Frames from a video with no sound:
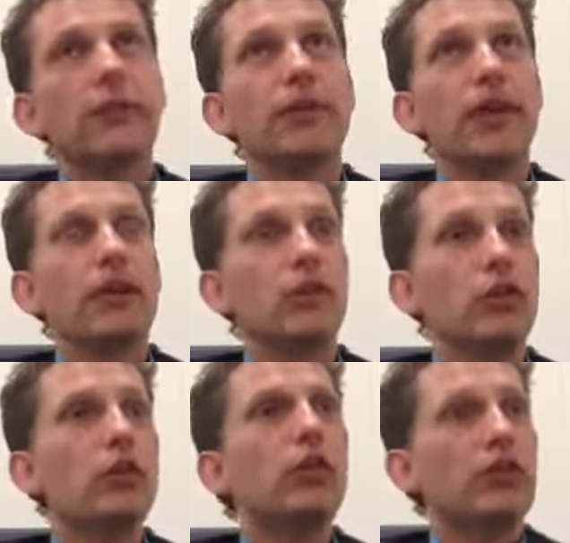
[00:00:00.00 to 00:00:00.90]
that you
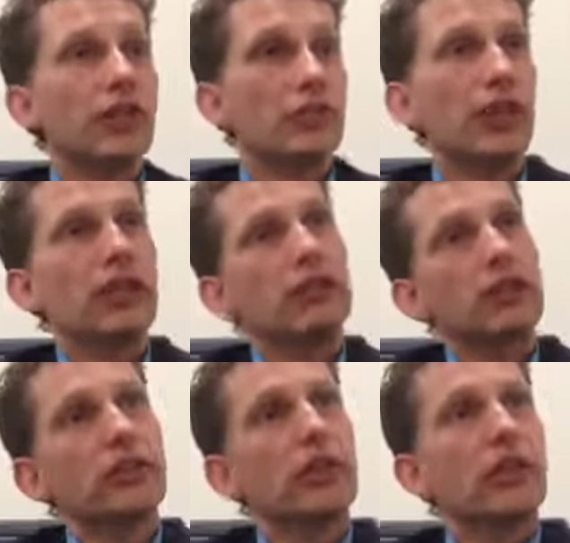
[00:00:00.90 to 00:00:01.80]
lose as waste
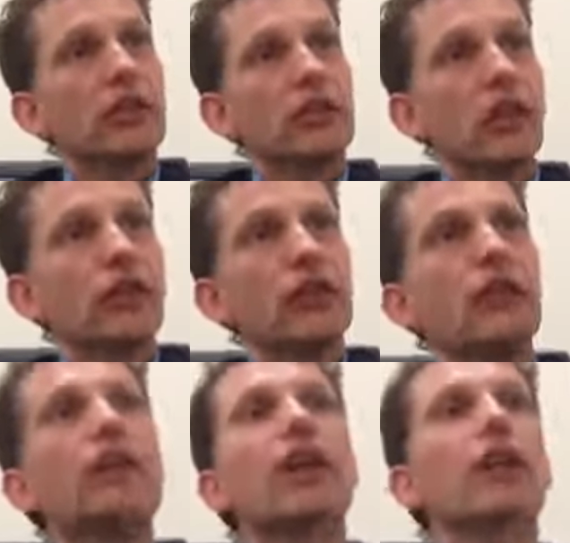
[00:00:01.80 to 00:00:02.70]
is lost
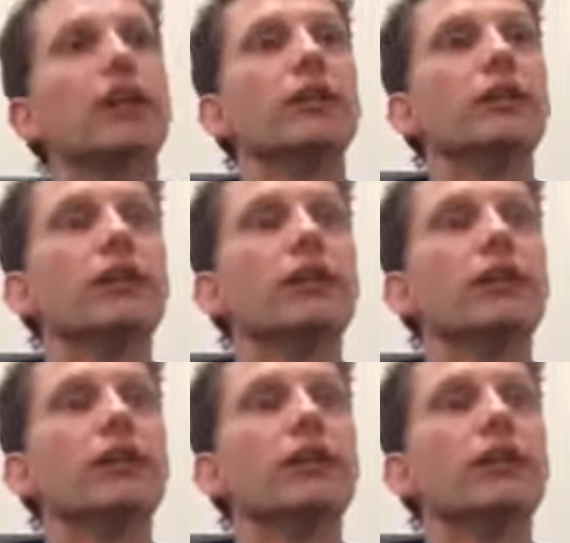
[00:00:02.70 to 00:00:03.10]
in value.